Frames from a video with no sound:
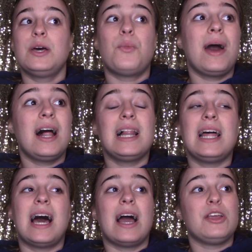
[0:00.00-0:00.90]

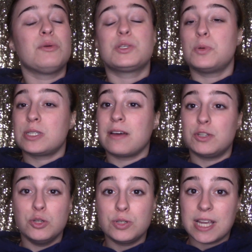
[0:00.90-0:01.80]
Well, you were supposed to have
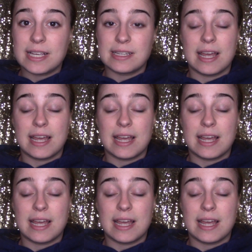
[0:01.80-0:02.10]
2 shakes a